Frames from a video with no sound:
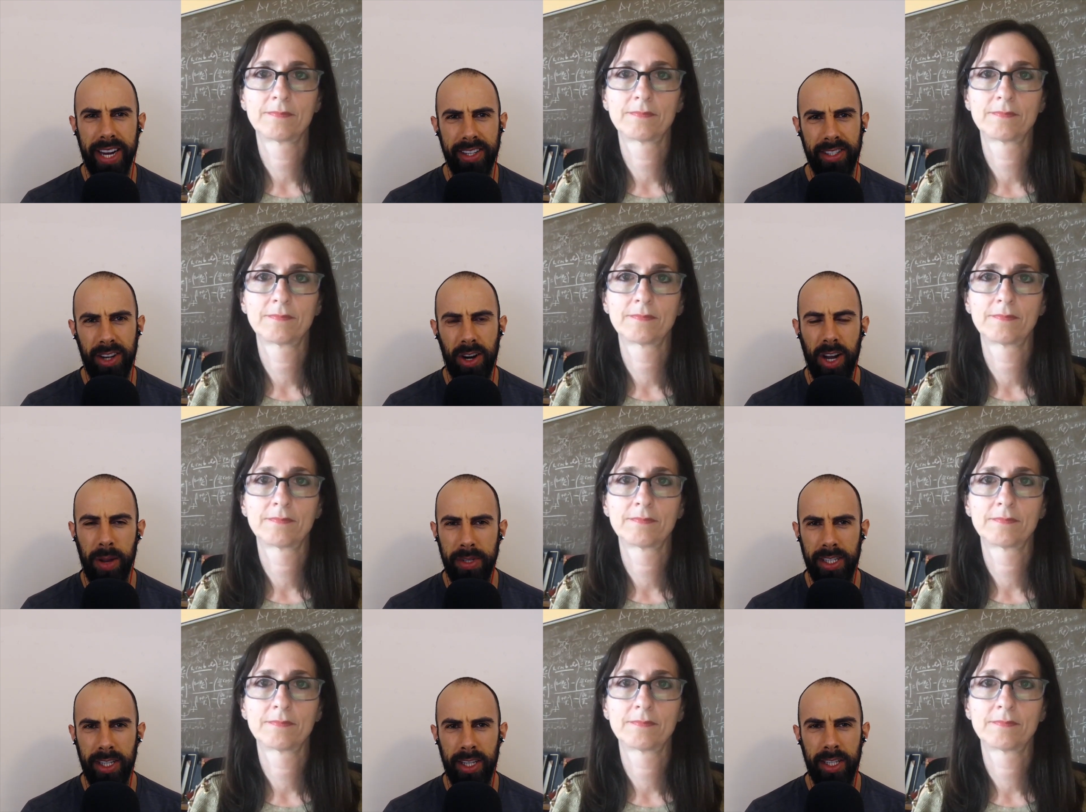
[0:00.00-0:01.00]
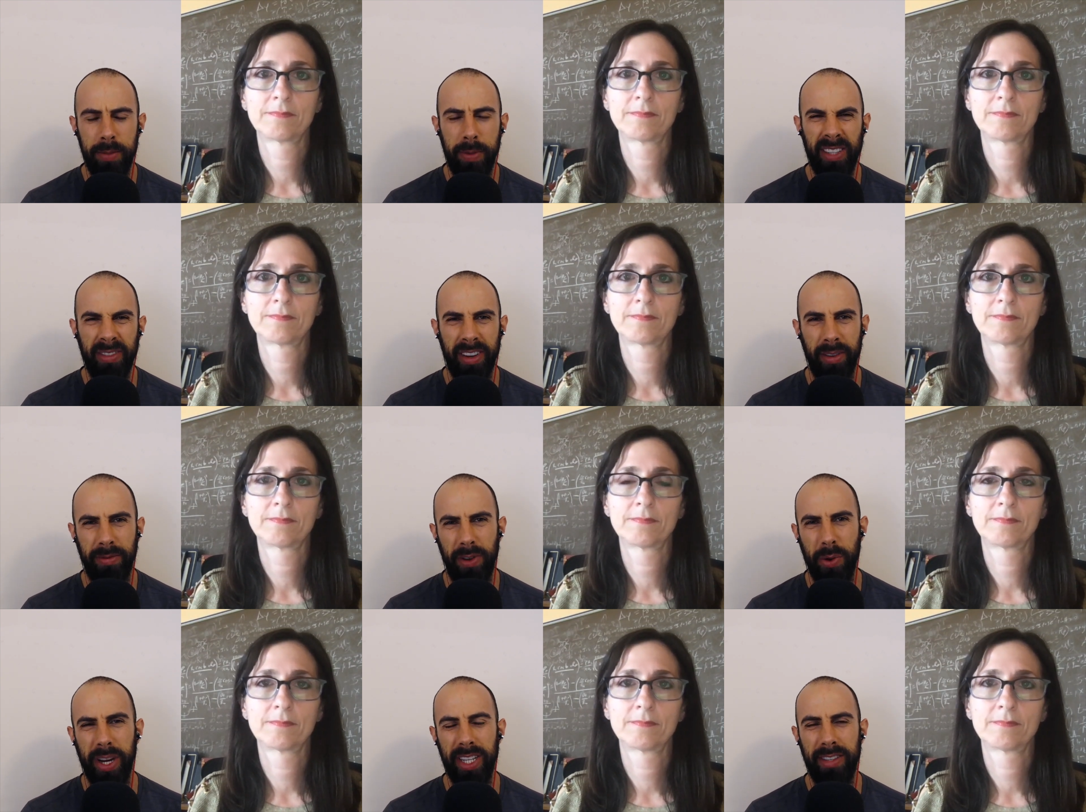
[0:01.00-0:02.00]
Speaker 1: tech startups, space fo-
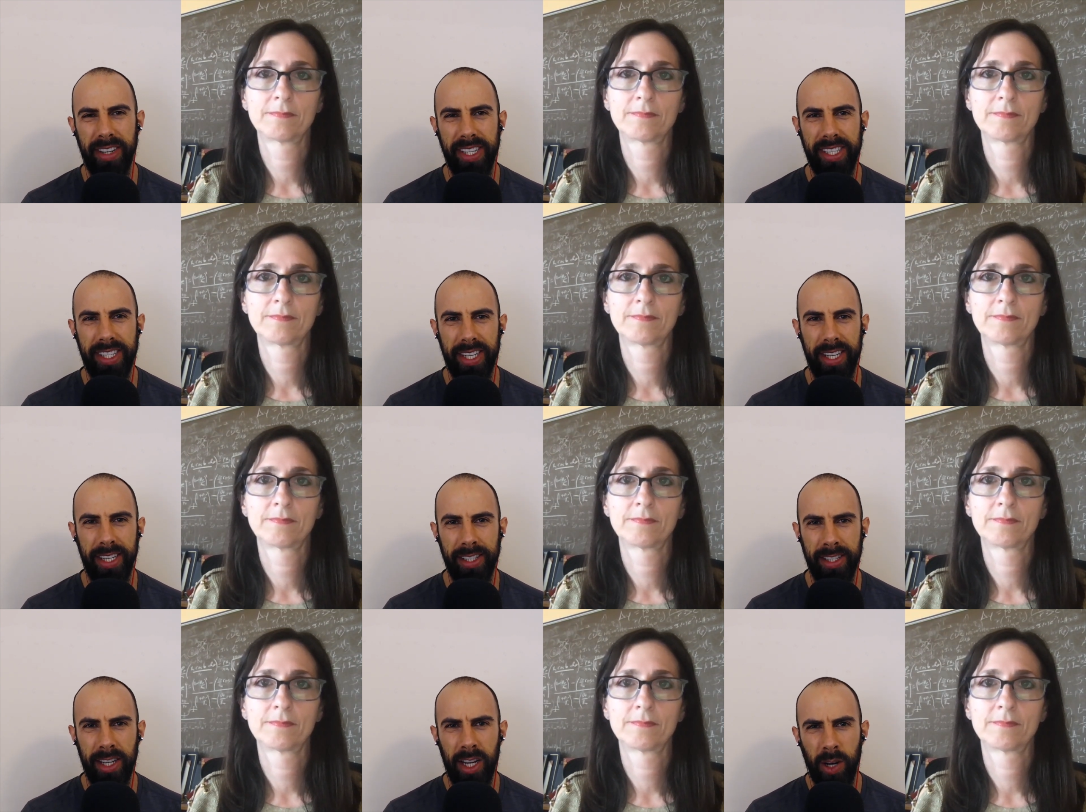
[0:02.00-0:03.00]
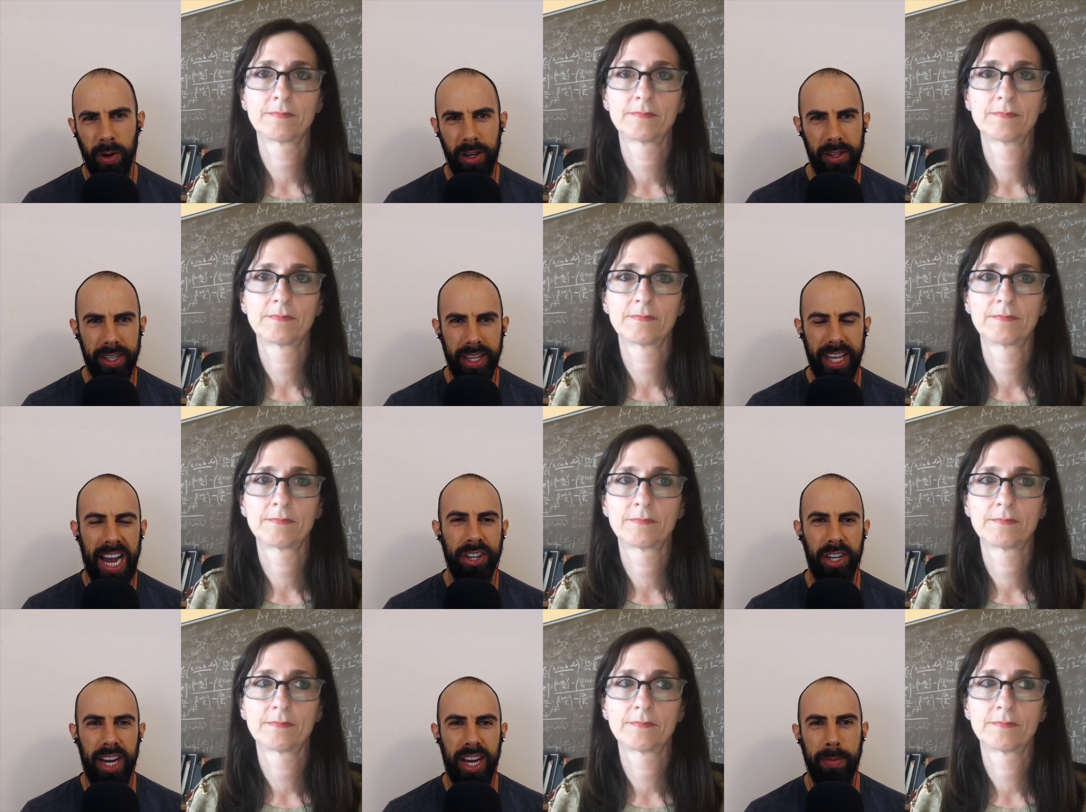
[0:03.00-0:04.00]
focused VCs? Where do you see the
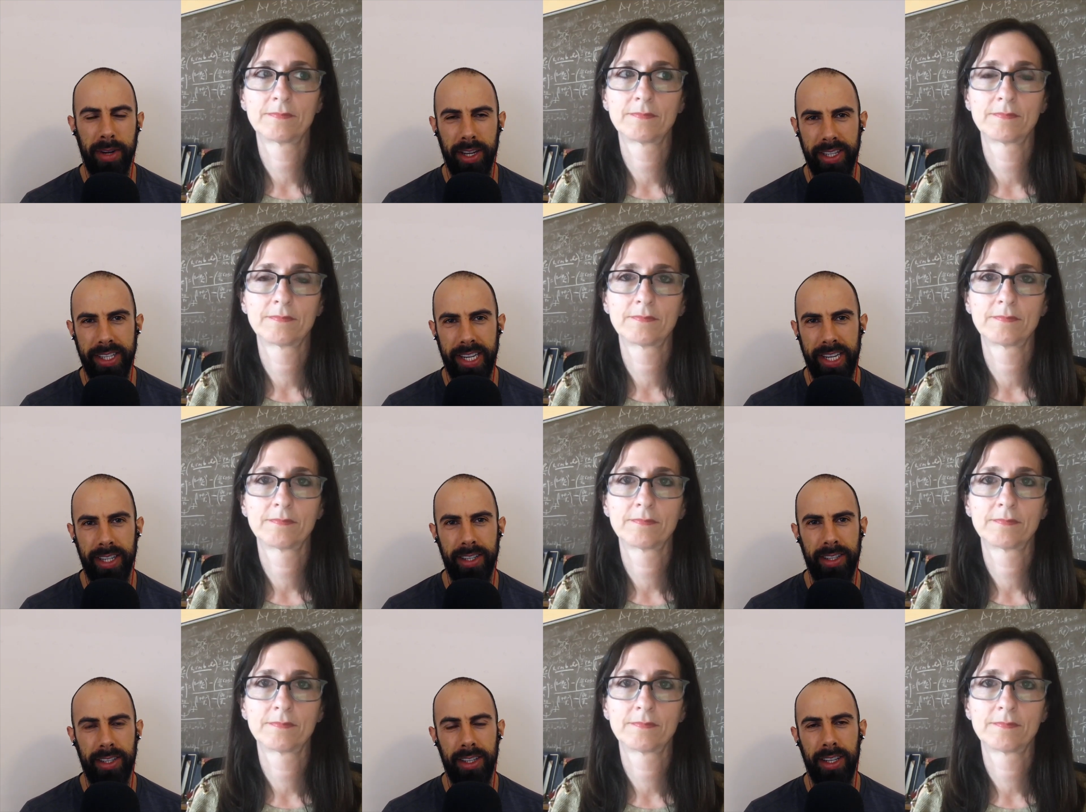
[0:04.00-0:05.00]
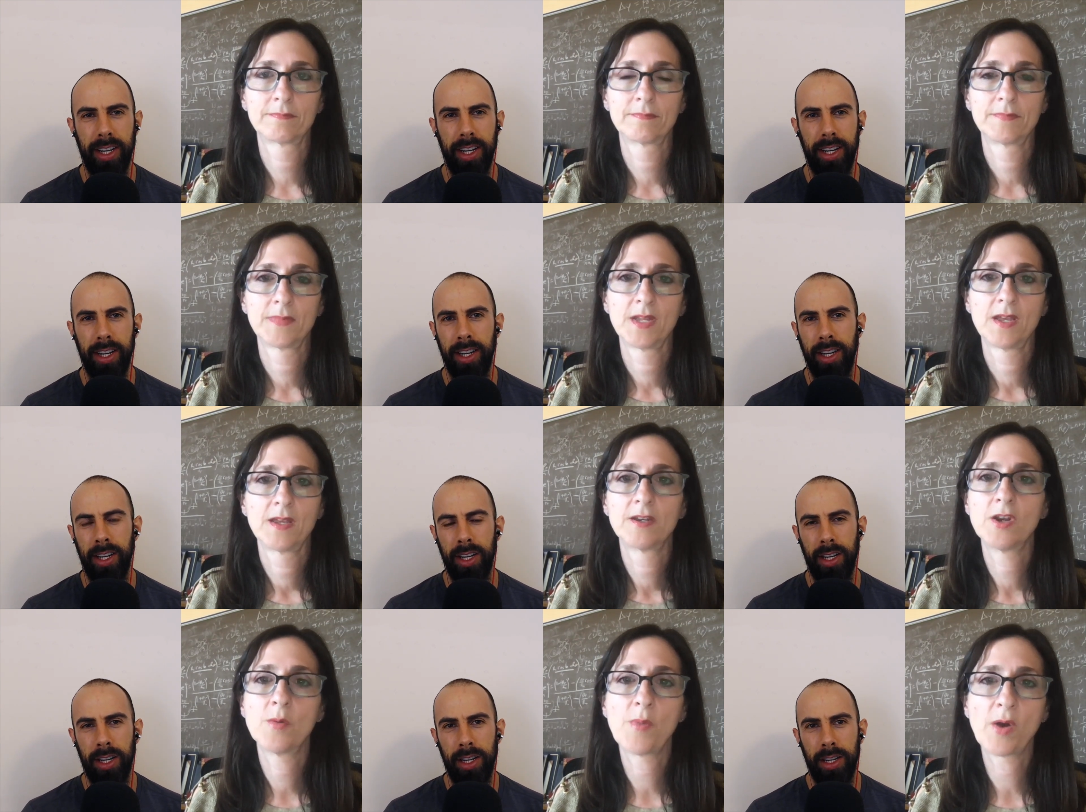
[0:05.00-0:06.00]
action happening these days?
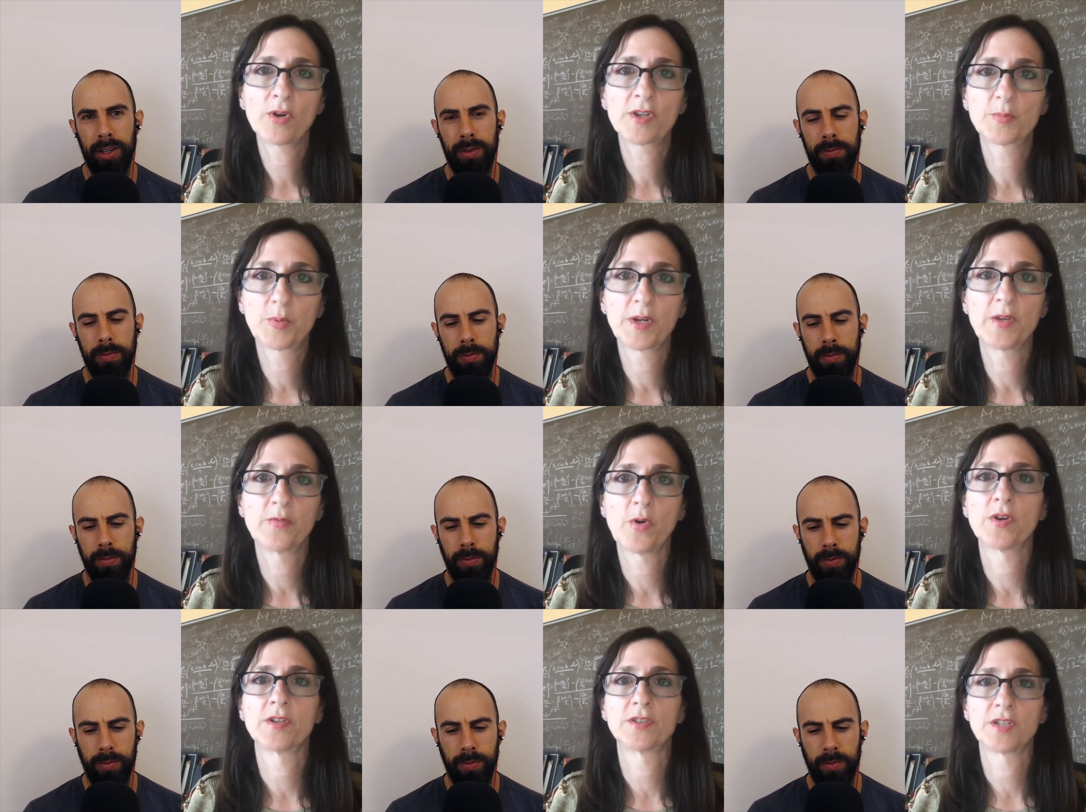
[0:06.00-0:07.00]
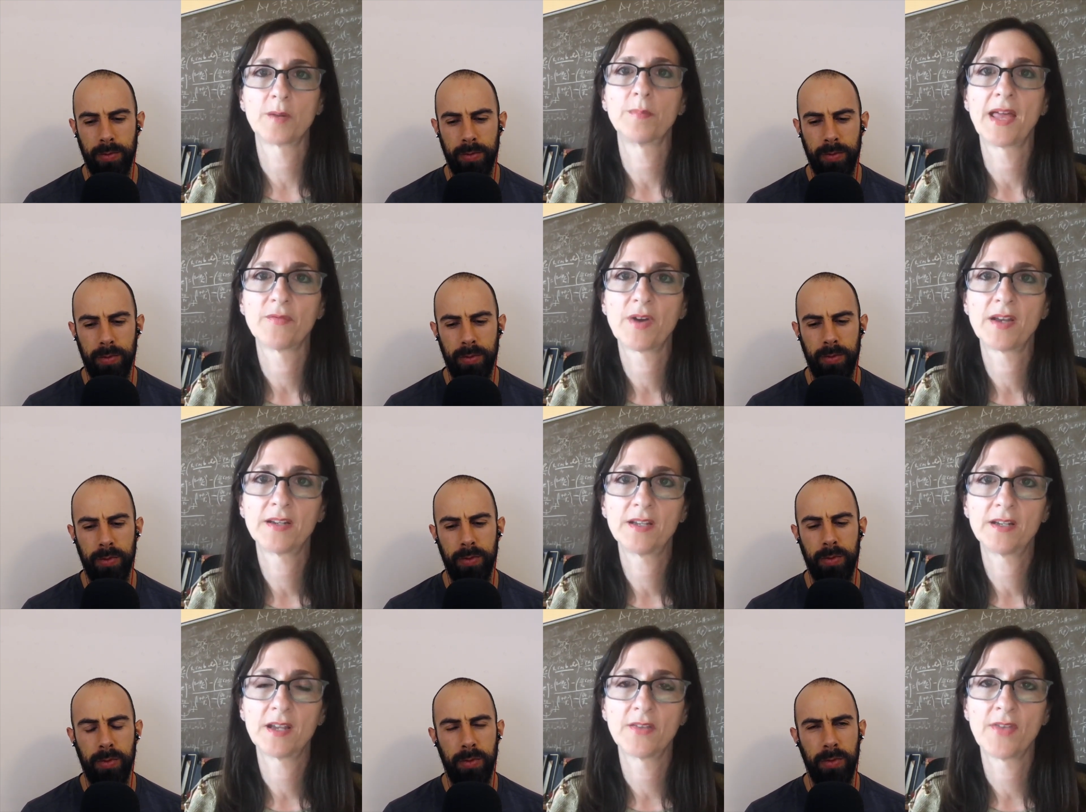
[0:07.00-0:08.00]
Speaker 2: No, my work is pretty focused on planet finding,
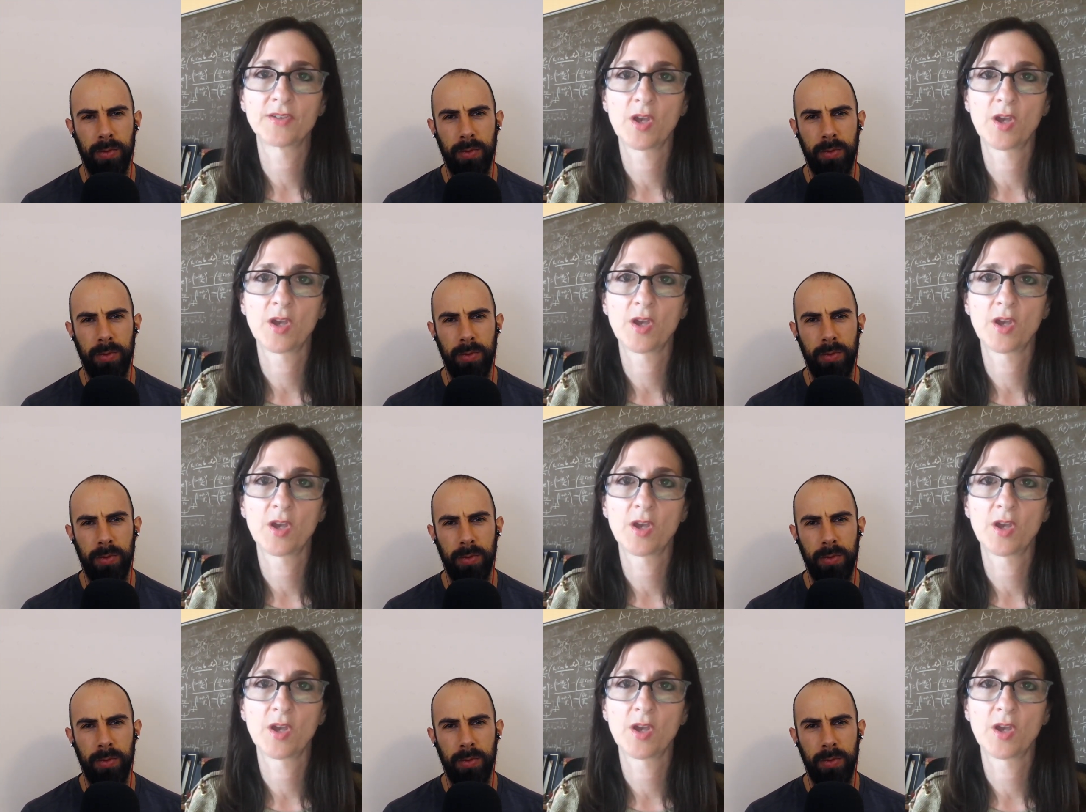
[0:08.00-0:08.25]
and that's